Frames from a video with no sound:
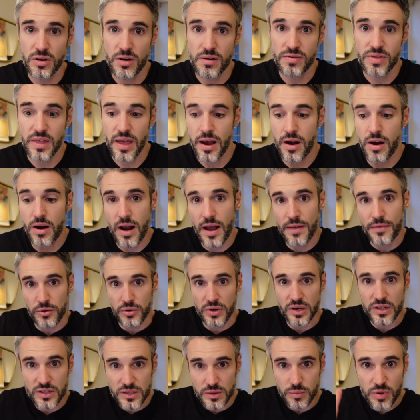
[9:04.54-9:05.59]
aren't there, and there
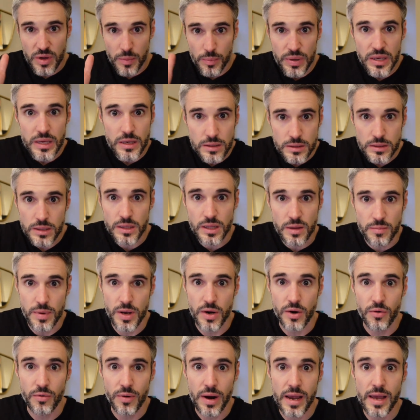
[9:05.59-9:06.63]
needs to be a piece in the
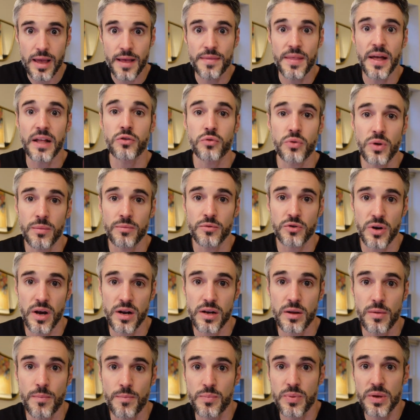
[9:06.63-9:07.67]
middle, right? And that's what I'm
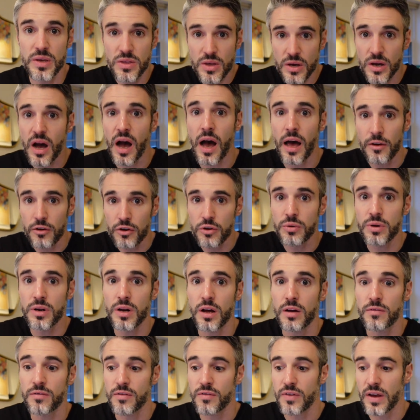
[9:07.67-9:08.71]
trying to be the conduit
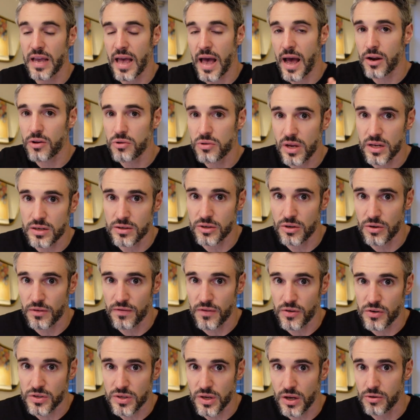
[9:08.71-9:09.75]
of like, how do you get to your
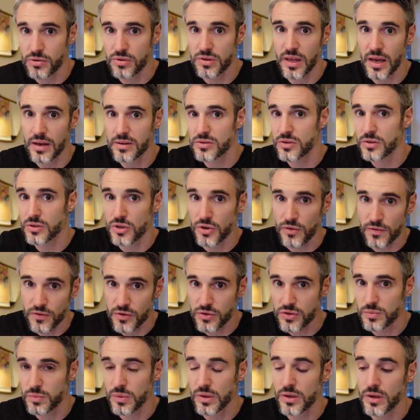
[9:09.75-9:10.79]
first 100,000 and your
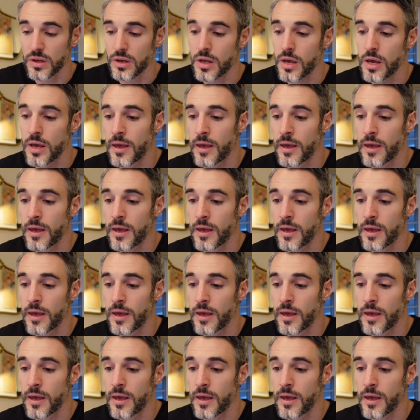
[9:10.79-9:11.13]
first million?